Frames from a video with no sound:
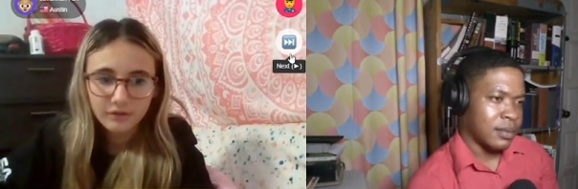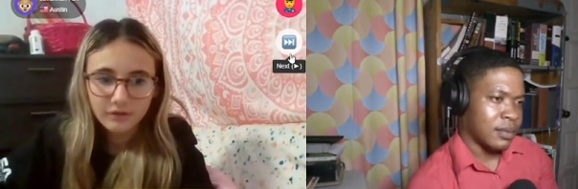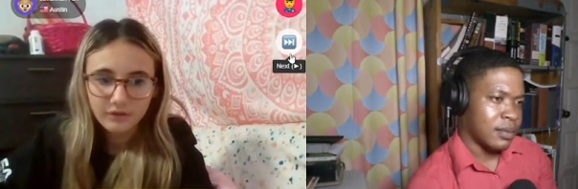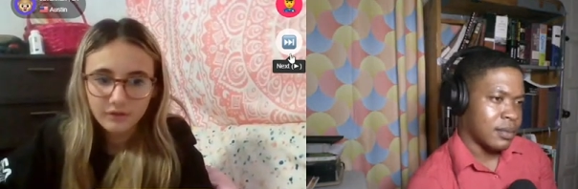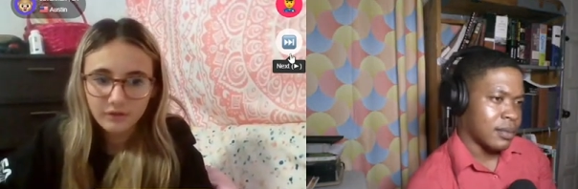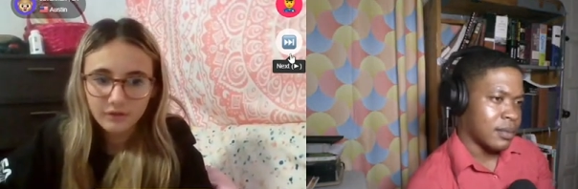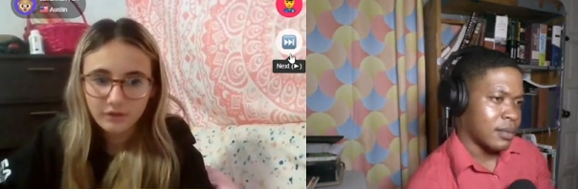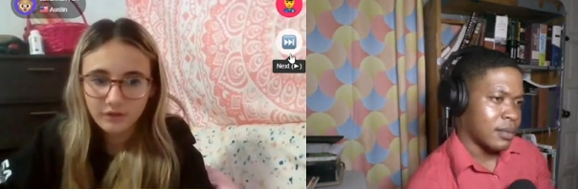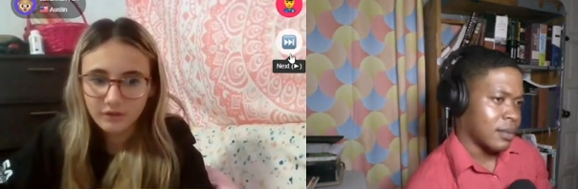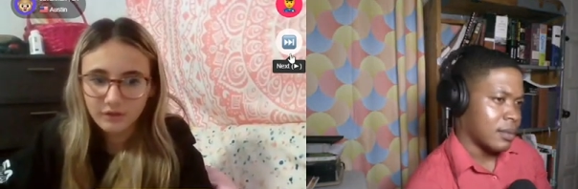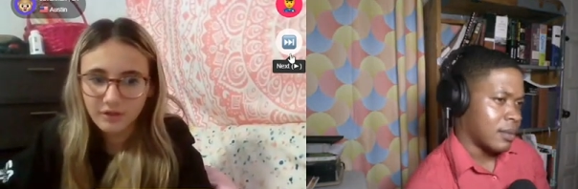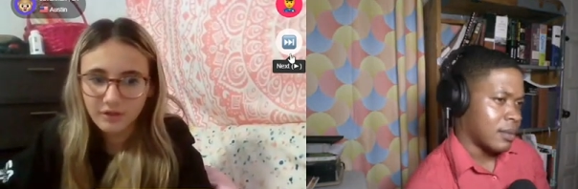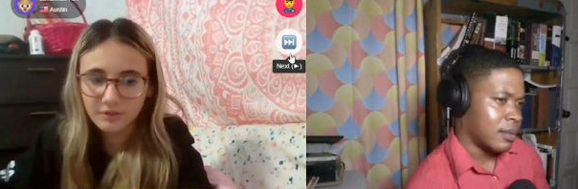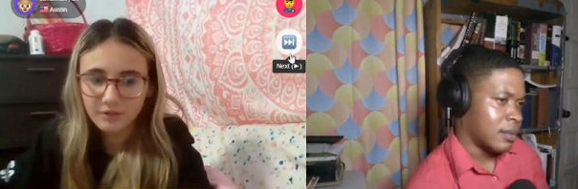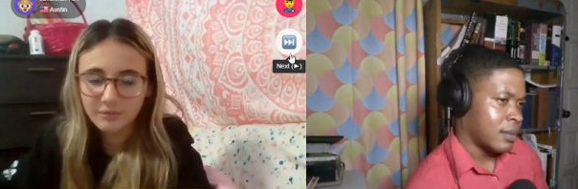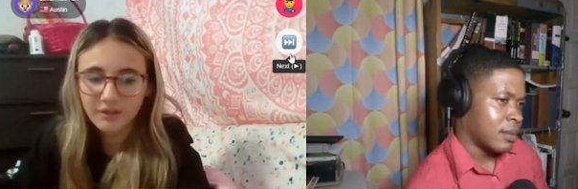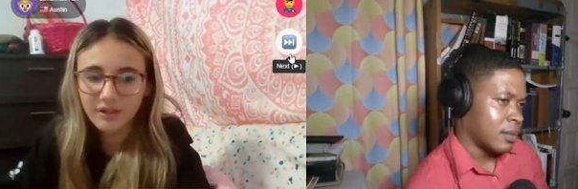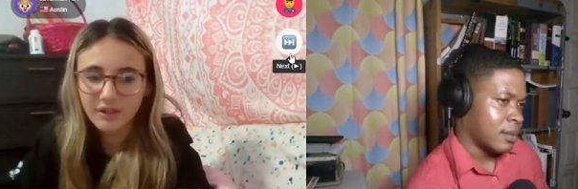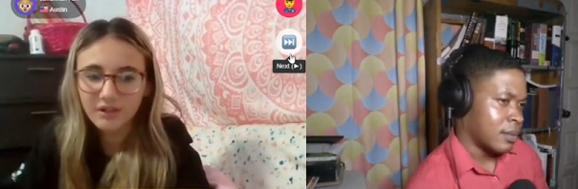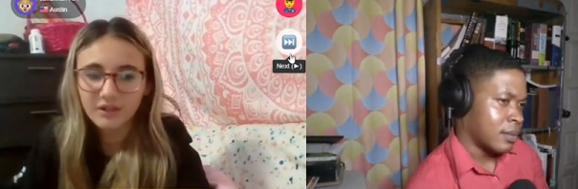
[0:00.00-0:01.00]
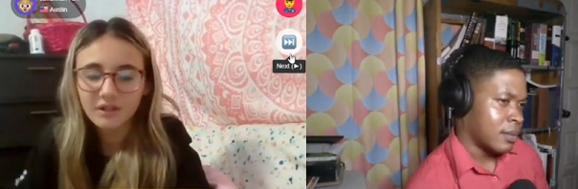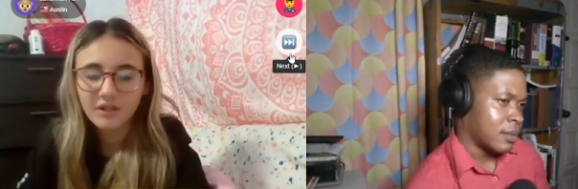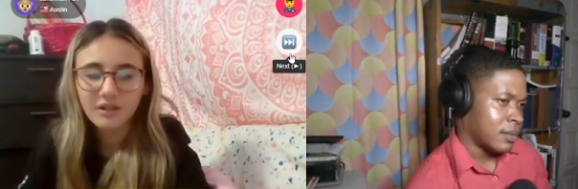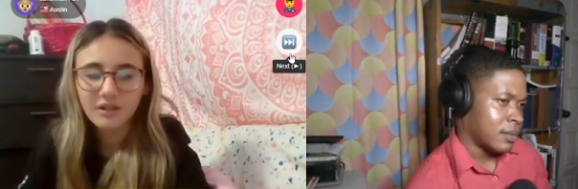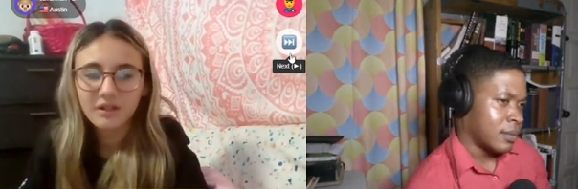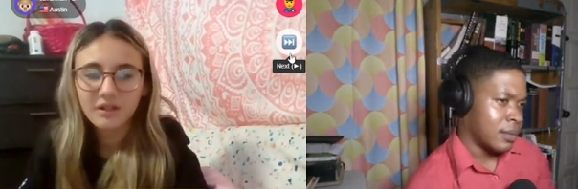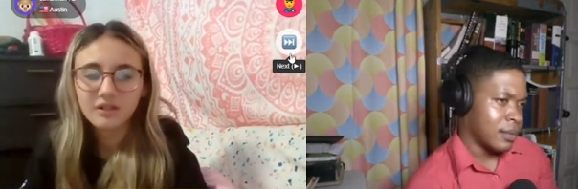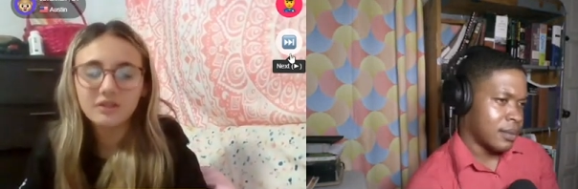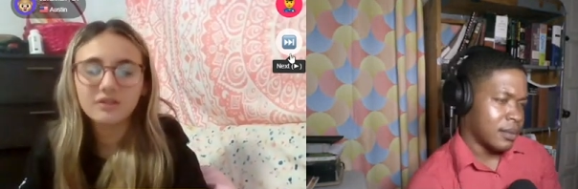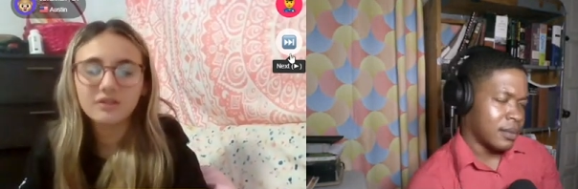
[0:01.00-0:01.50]
Speaker 1: You know what I mean?
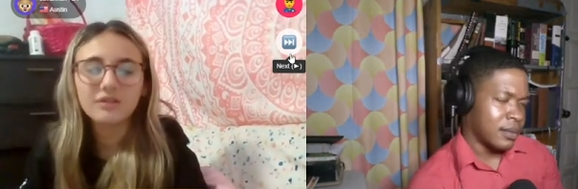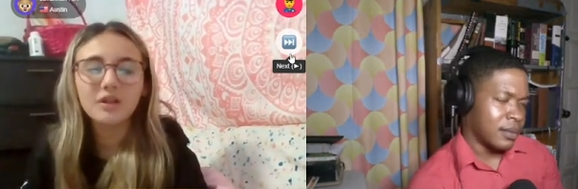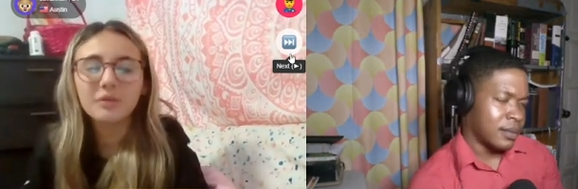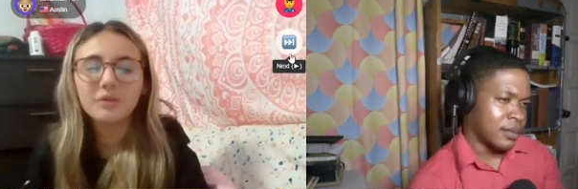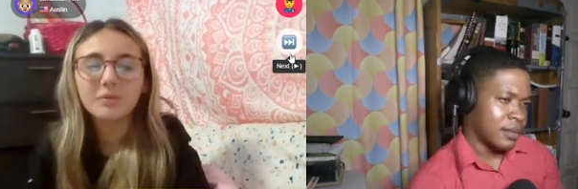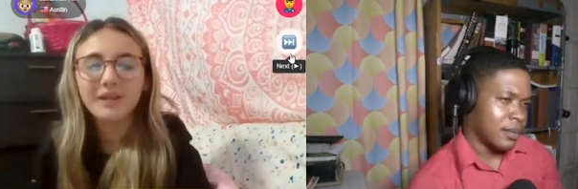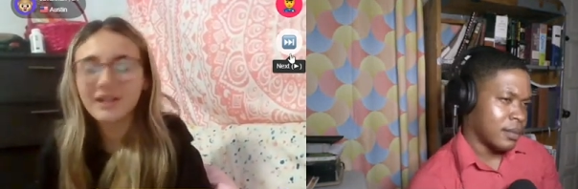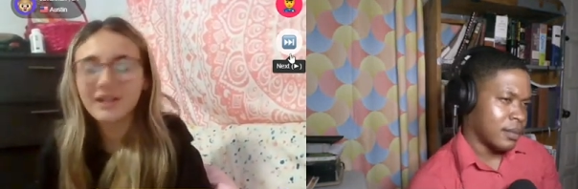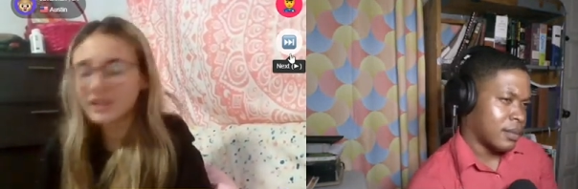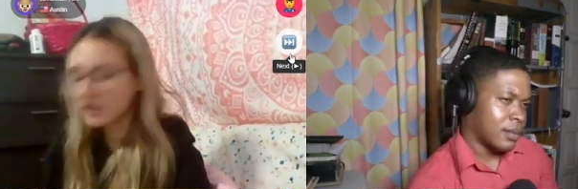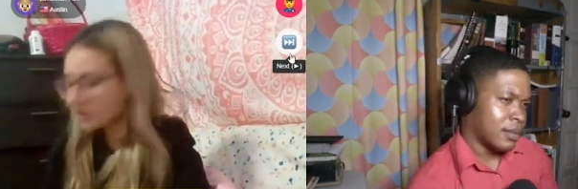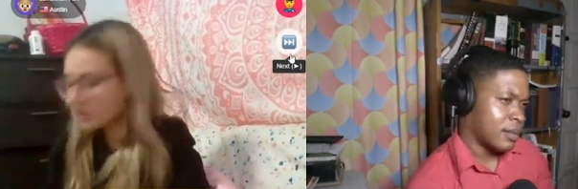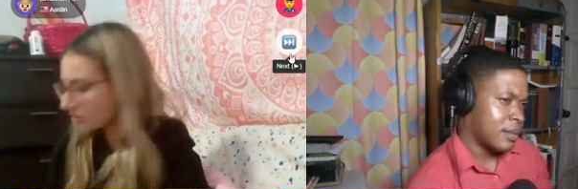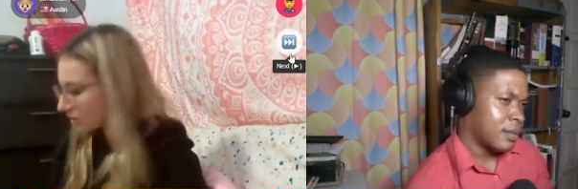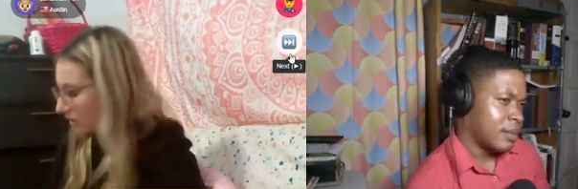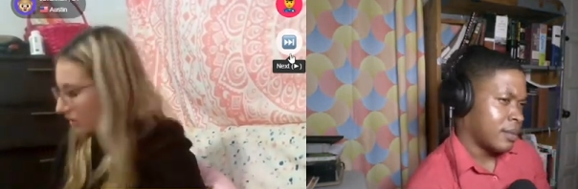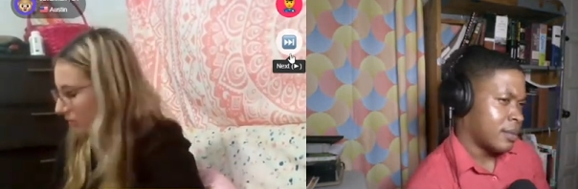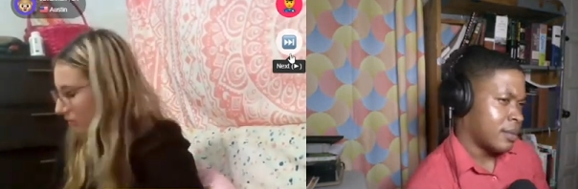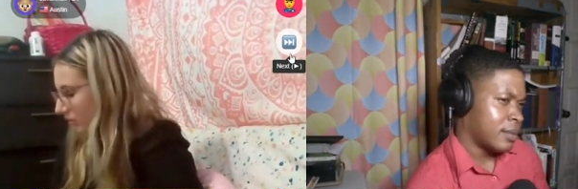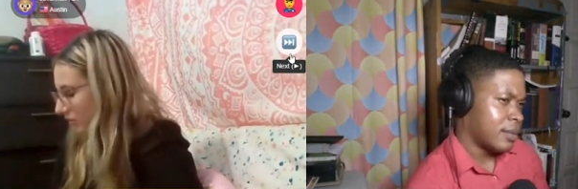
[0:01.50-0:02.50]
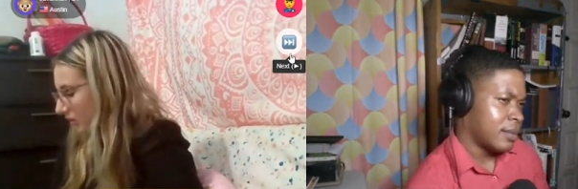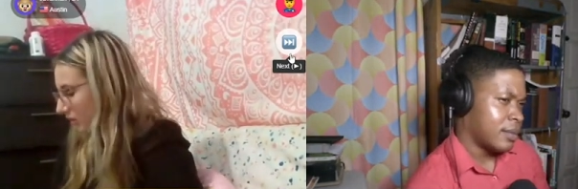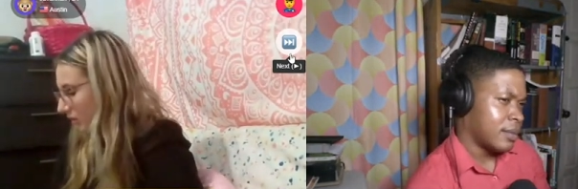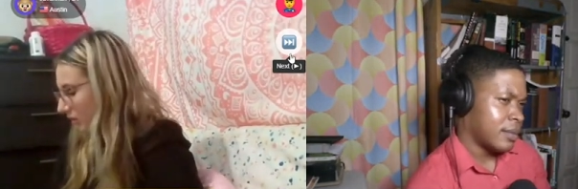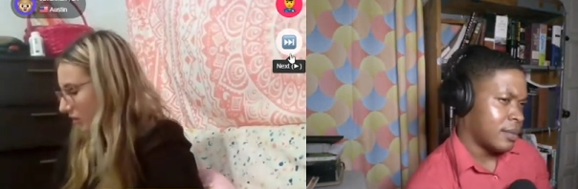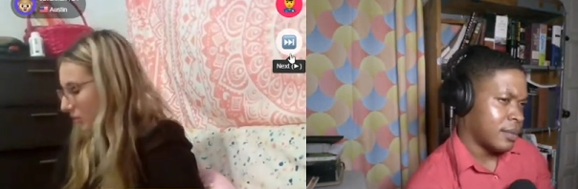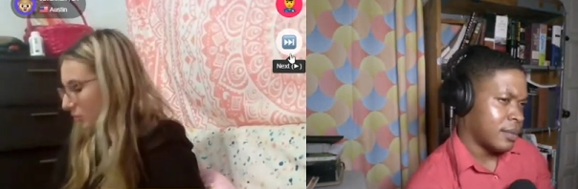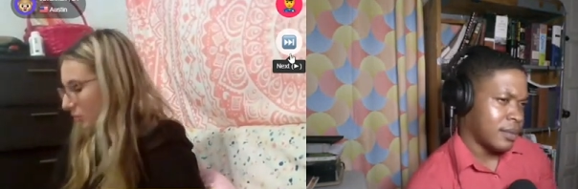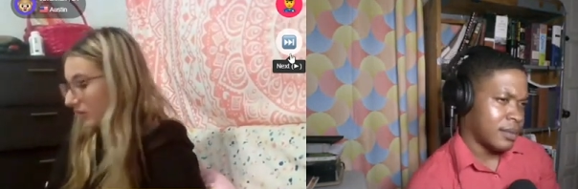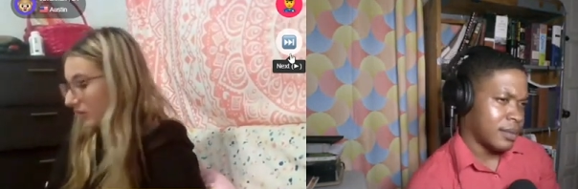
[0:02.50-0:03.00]
Nobody can choose who
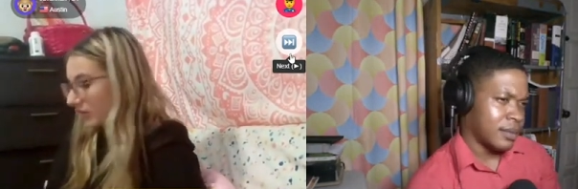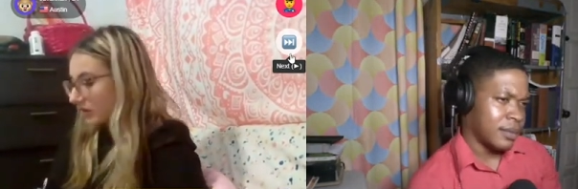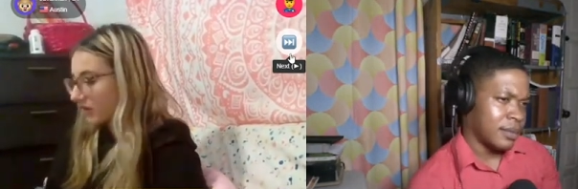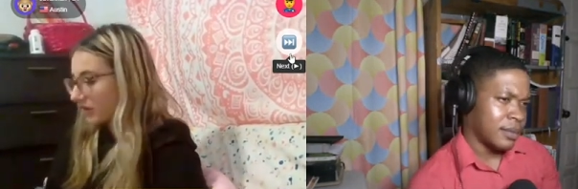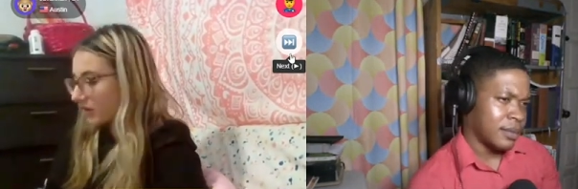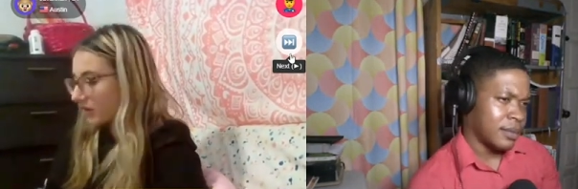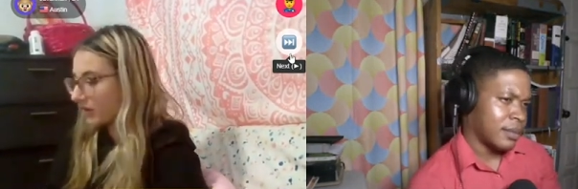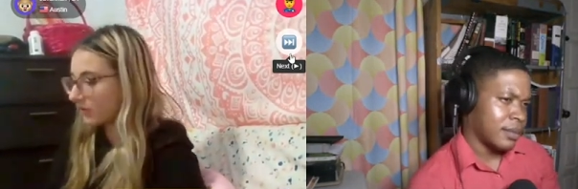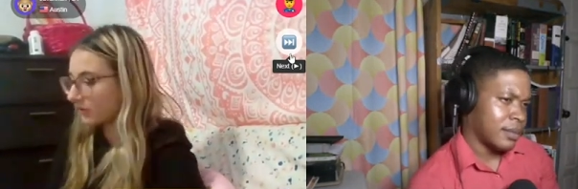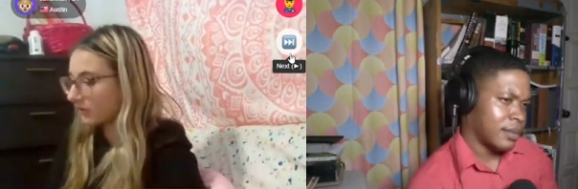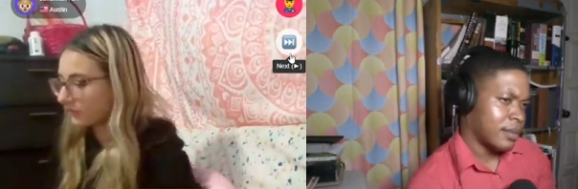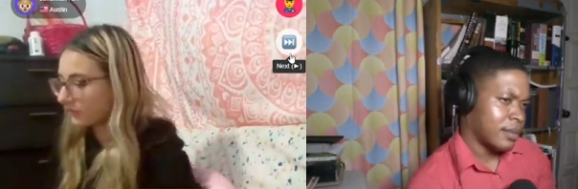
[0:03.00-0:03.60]
you really love.